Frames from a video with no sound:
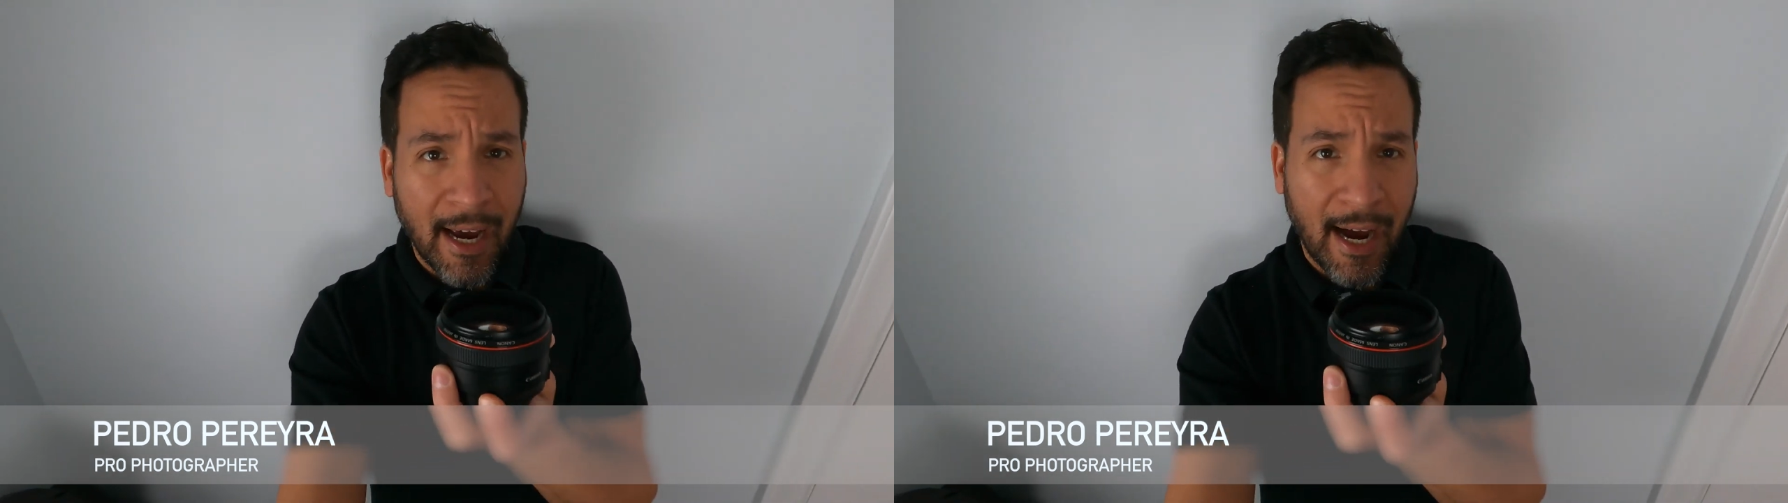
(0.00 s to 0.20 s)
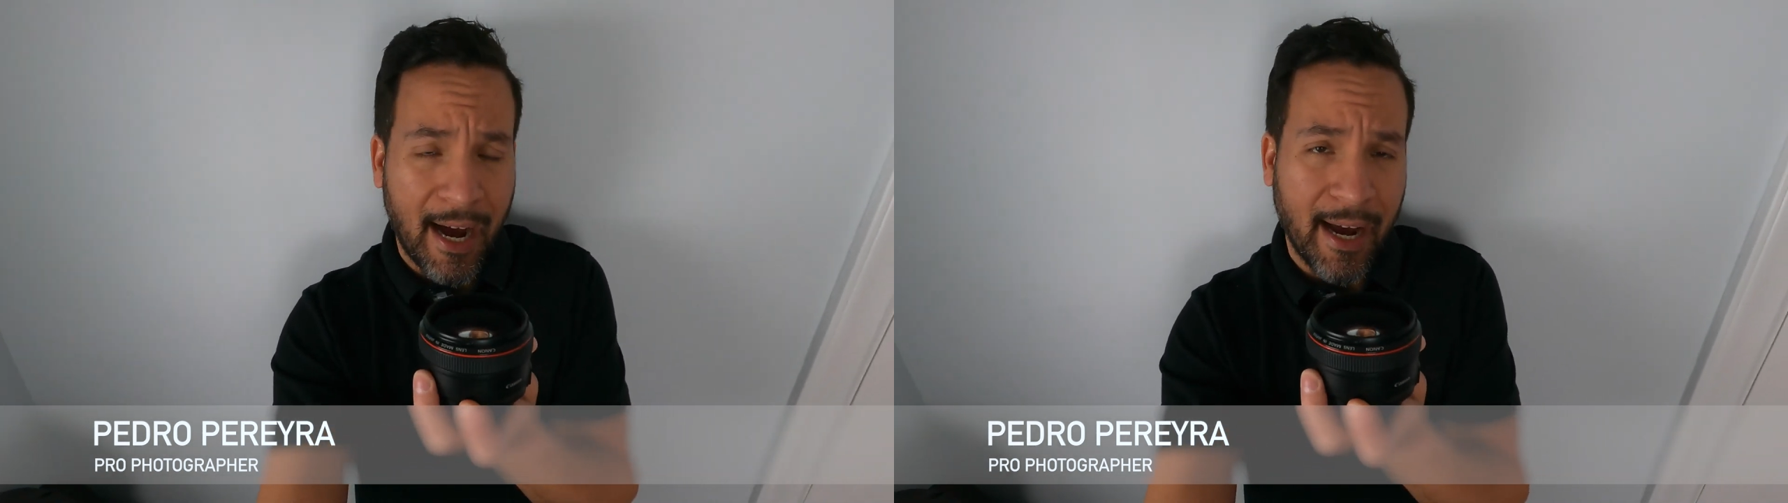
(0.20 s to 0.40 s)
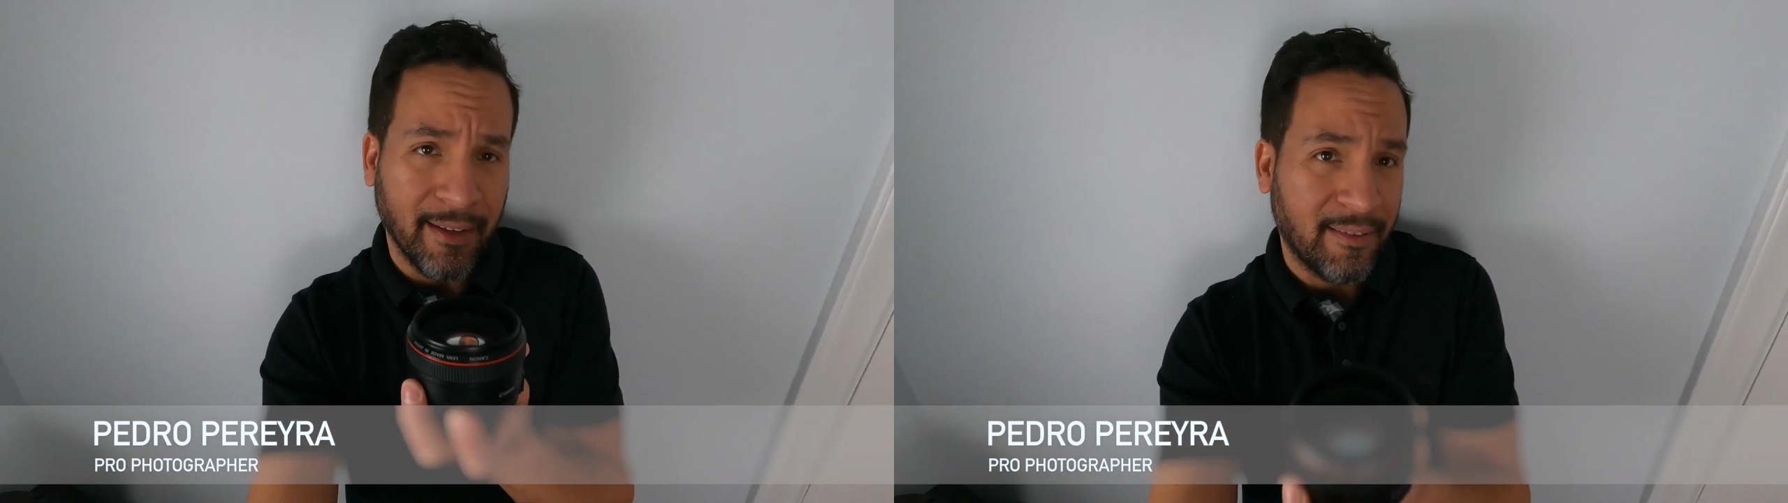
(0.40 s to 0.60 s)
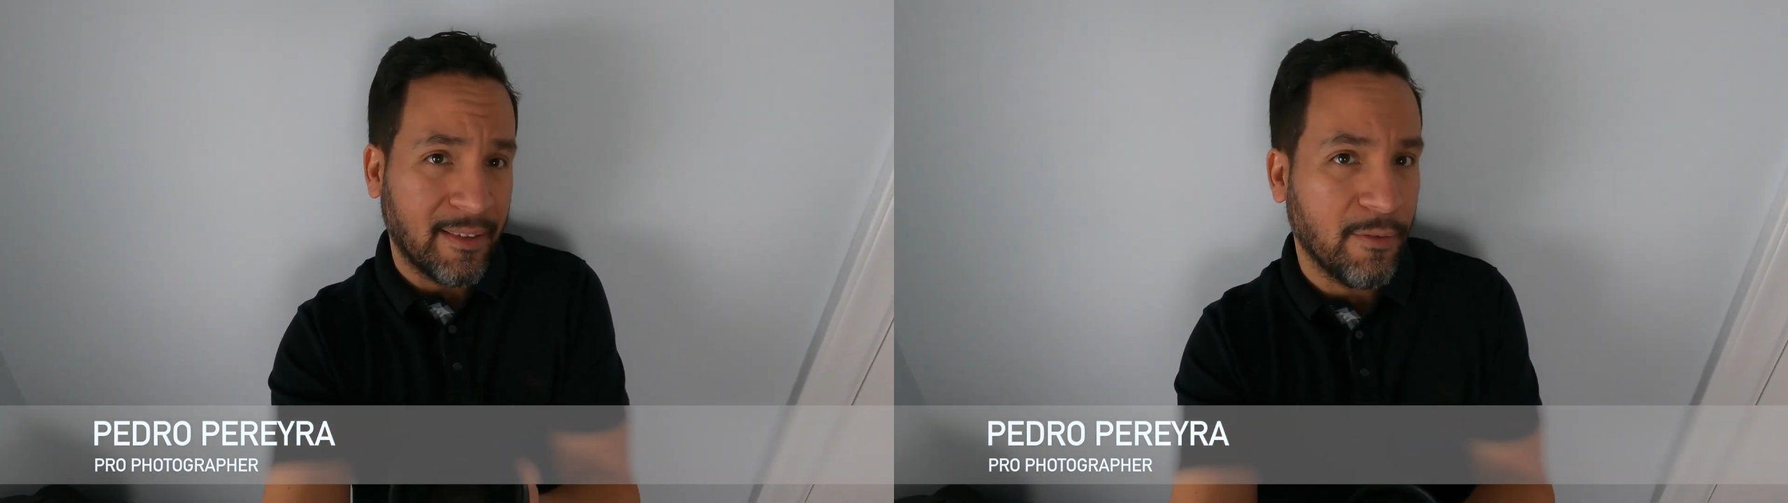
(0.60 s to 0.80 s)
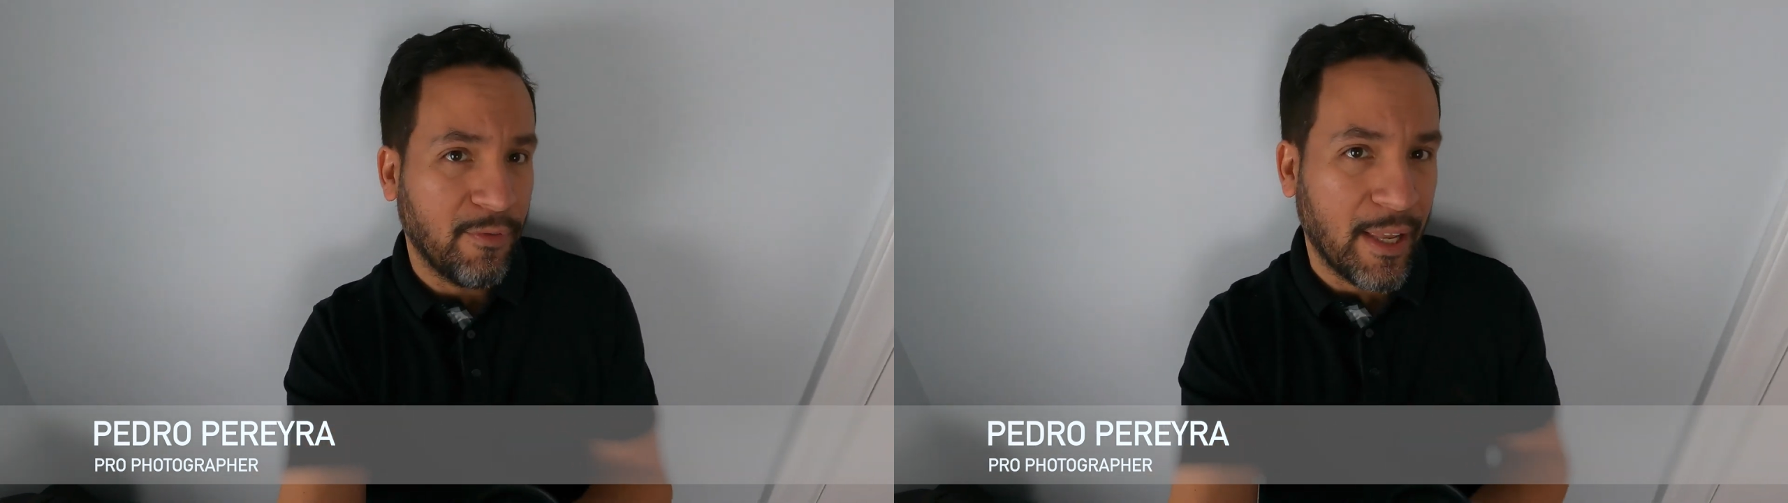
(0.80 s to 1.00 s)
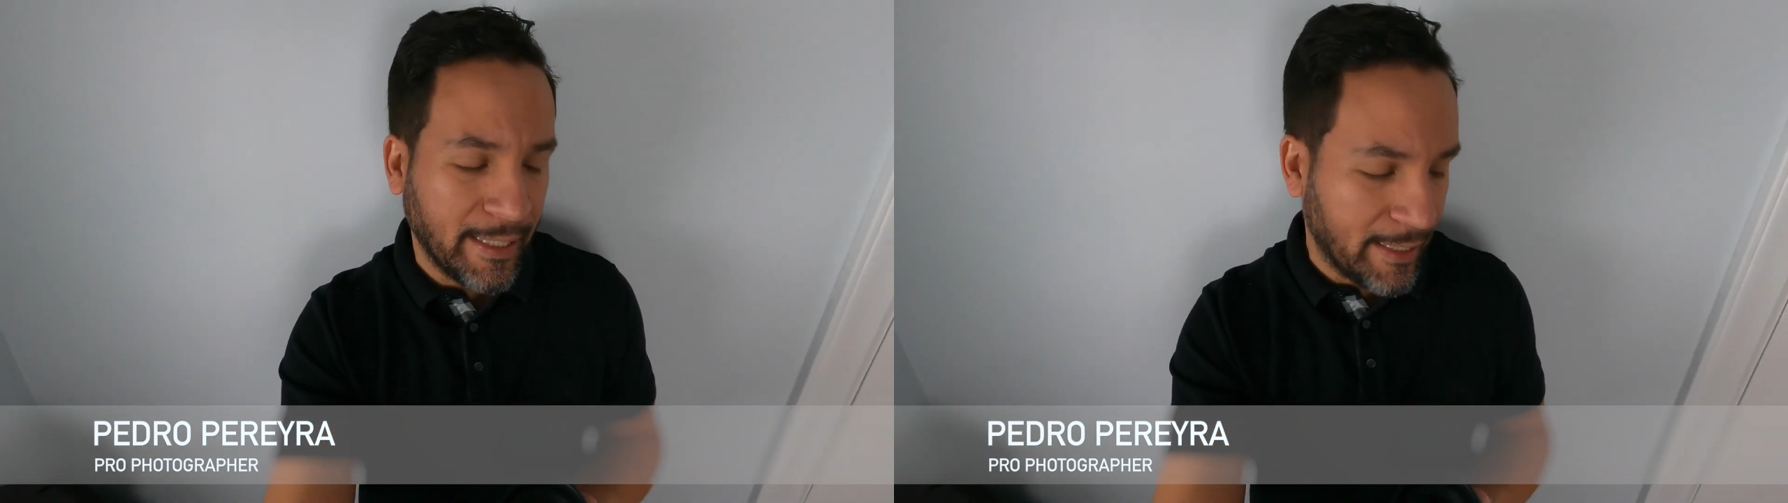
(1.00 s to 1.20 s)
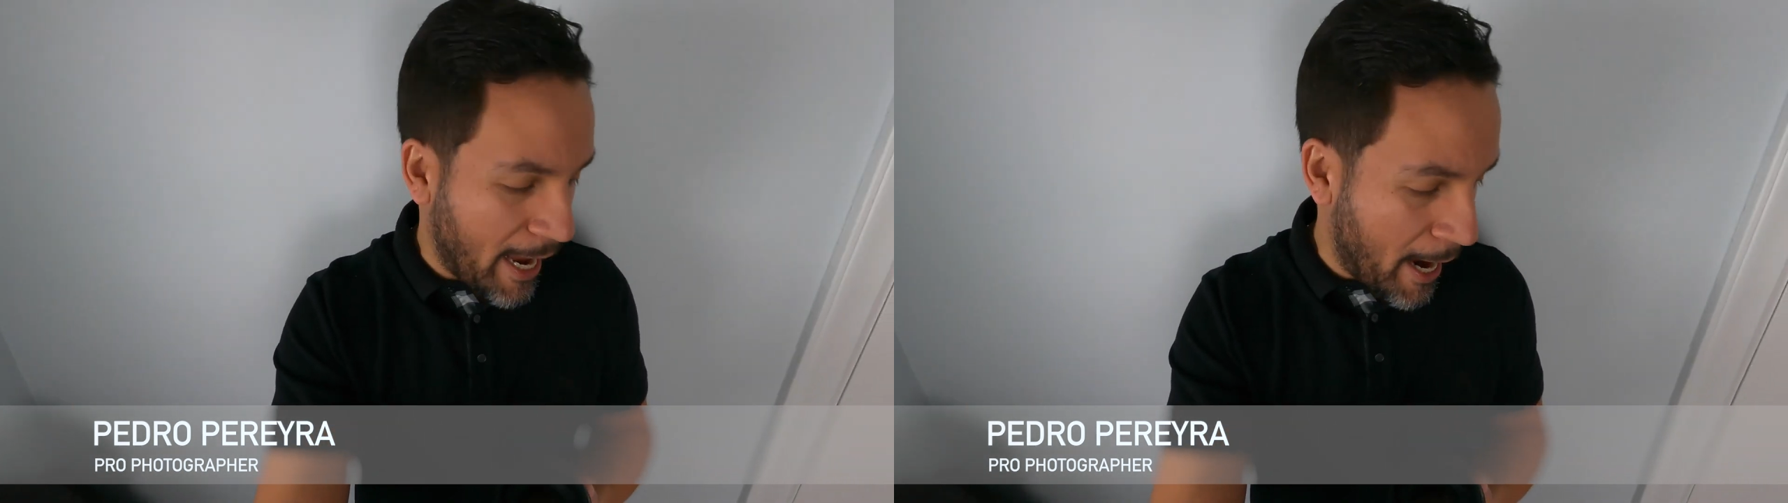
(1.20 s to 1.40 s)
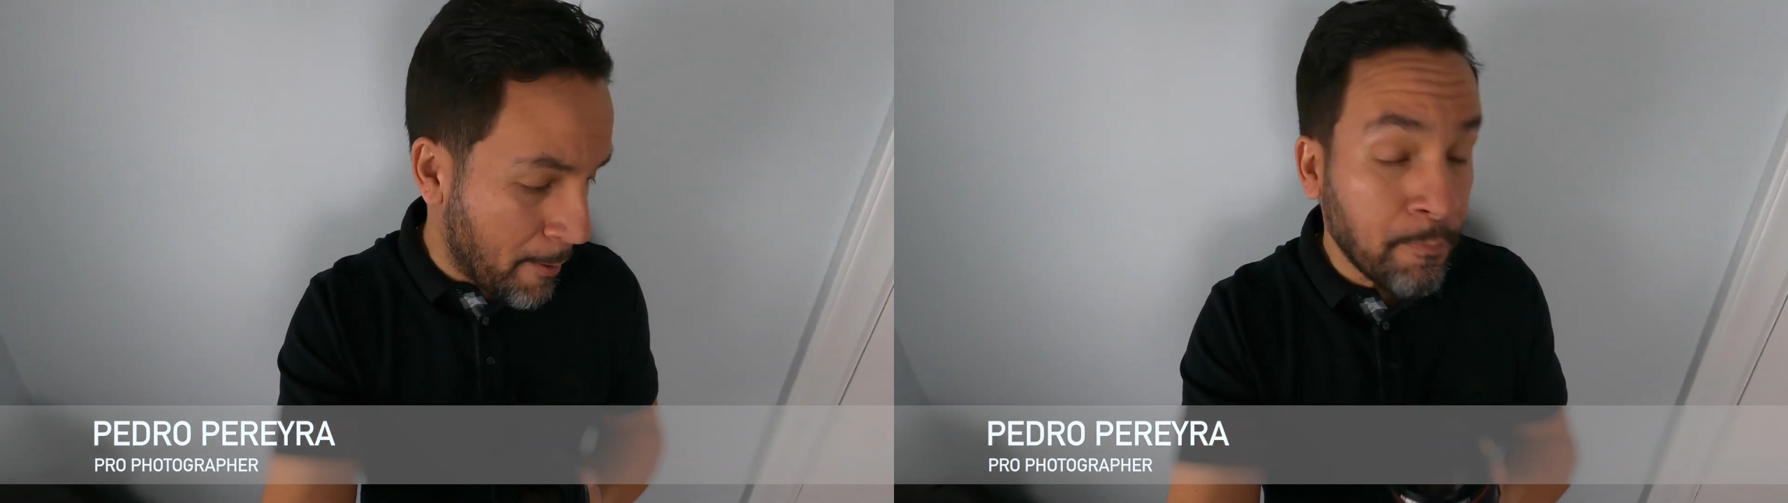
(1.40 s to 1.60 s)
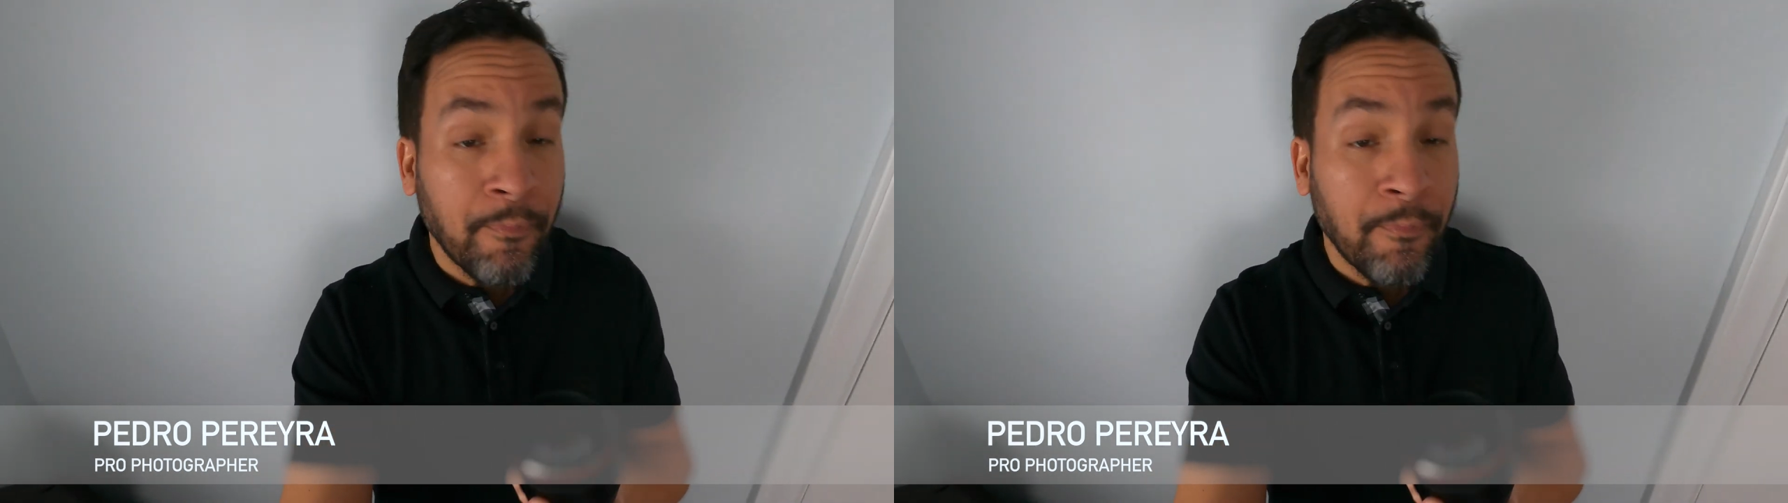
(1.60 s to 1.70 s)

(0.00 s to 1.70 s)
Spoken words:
and stuff like that.